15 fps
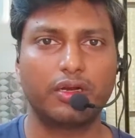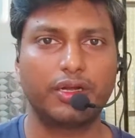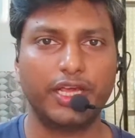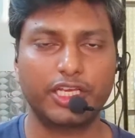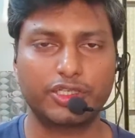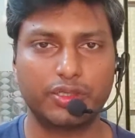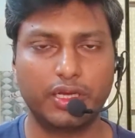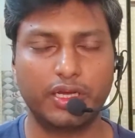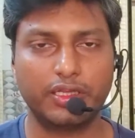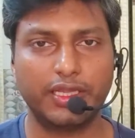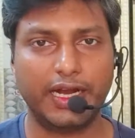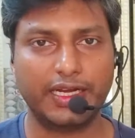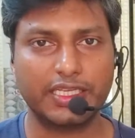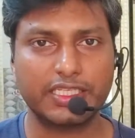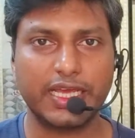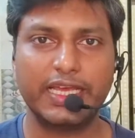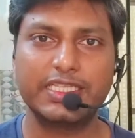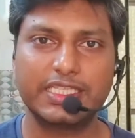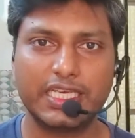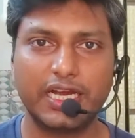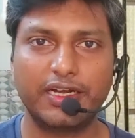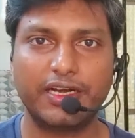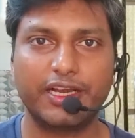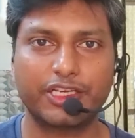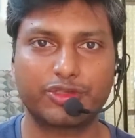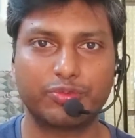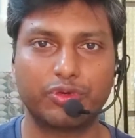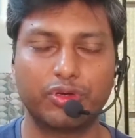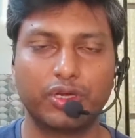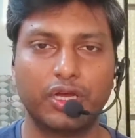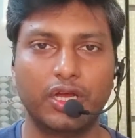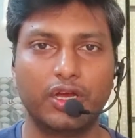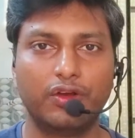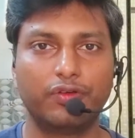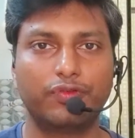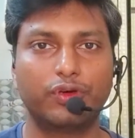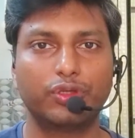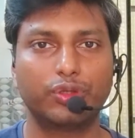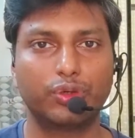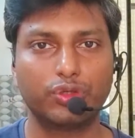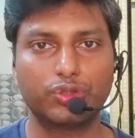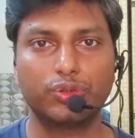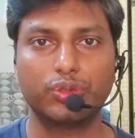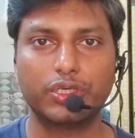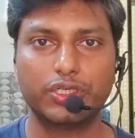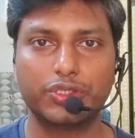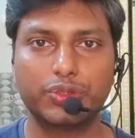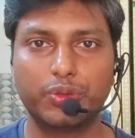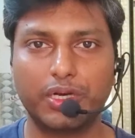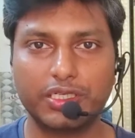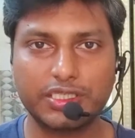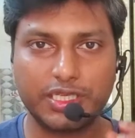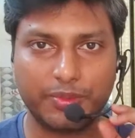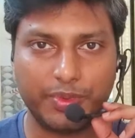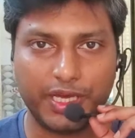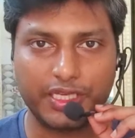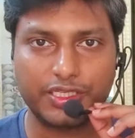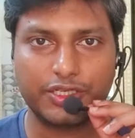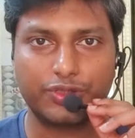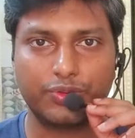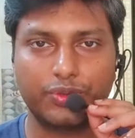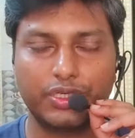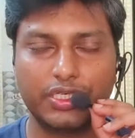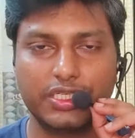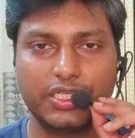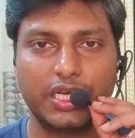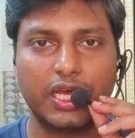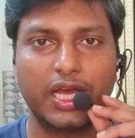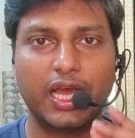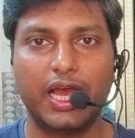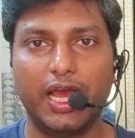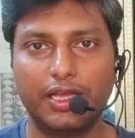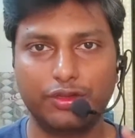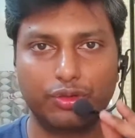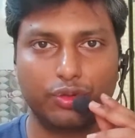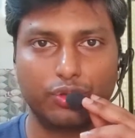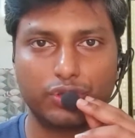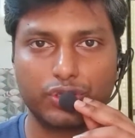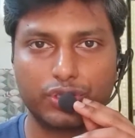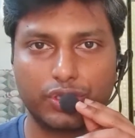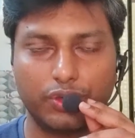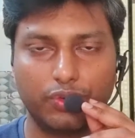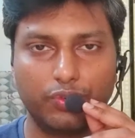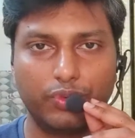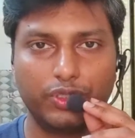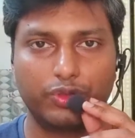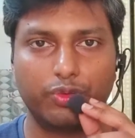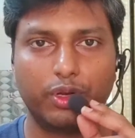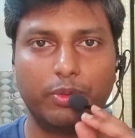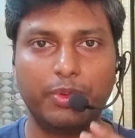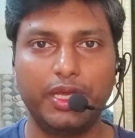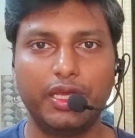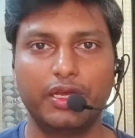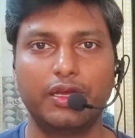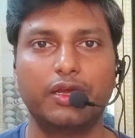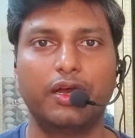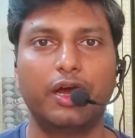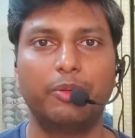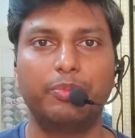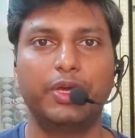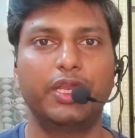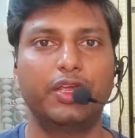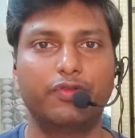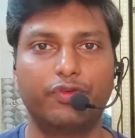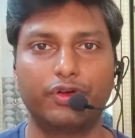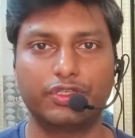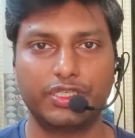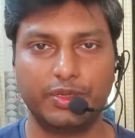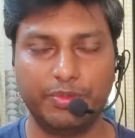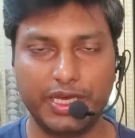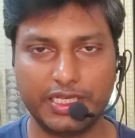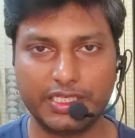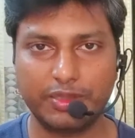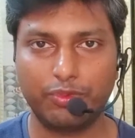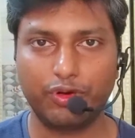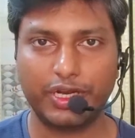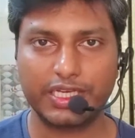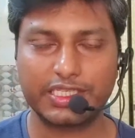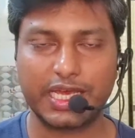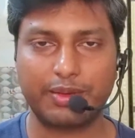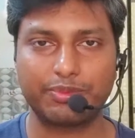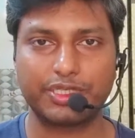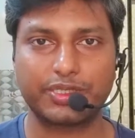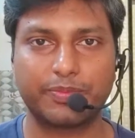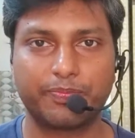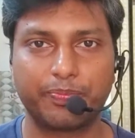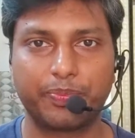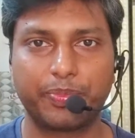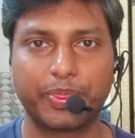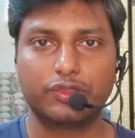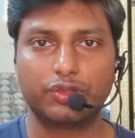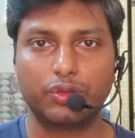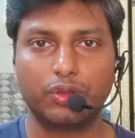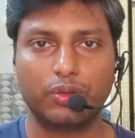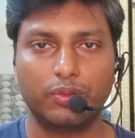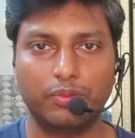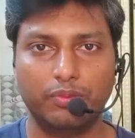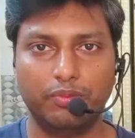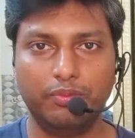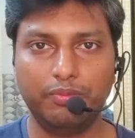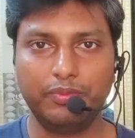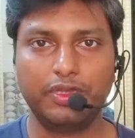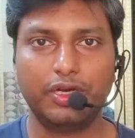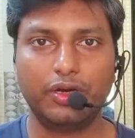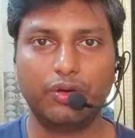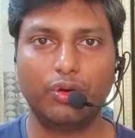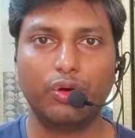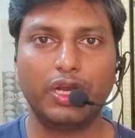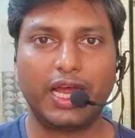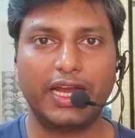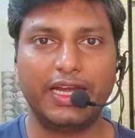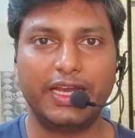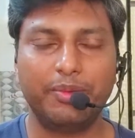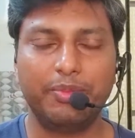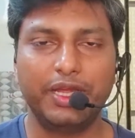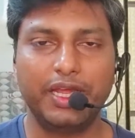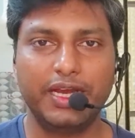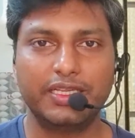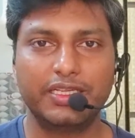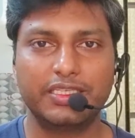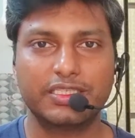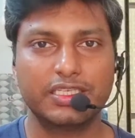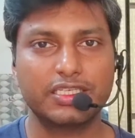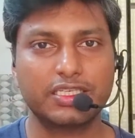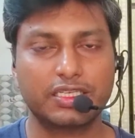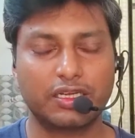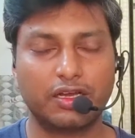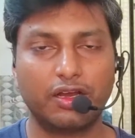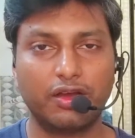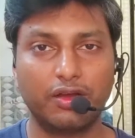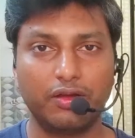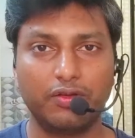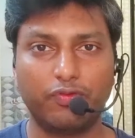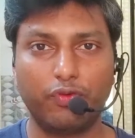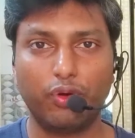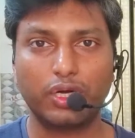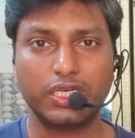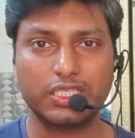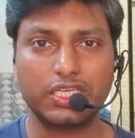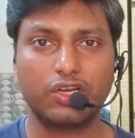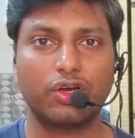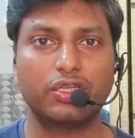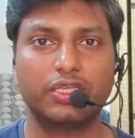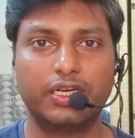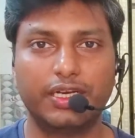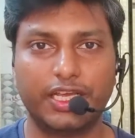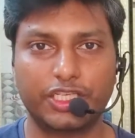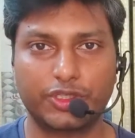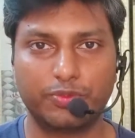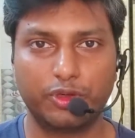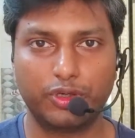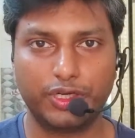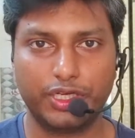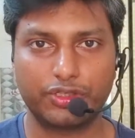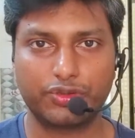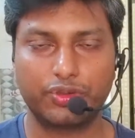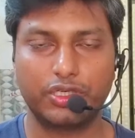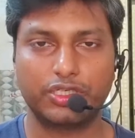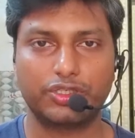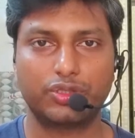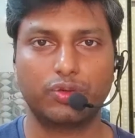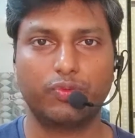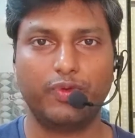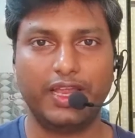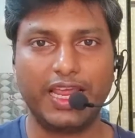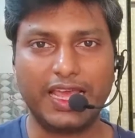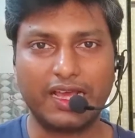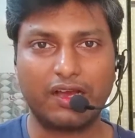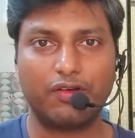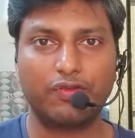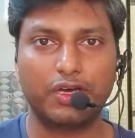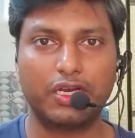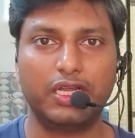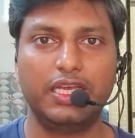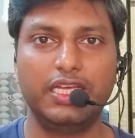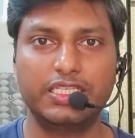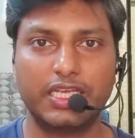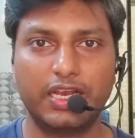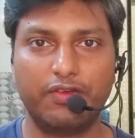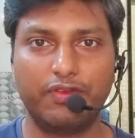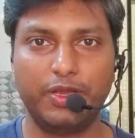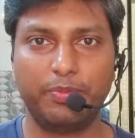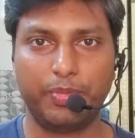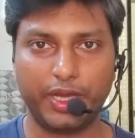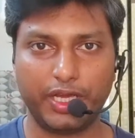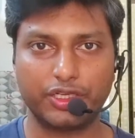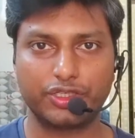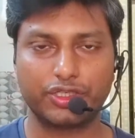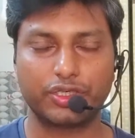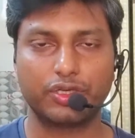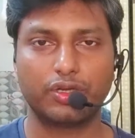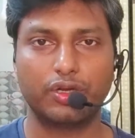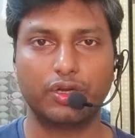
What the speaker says: that is NCERT textbook for those students who are CBSE students and those which will be appearing for CBSE board exams. So the whole idea behind this is focusing on the textbook, dear students. So when I cover each and every page,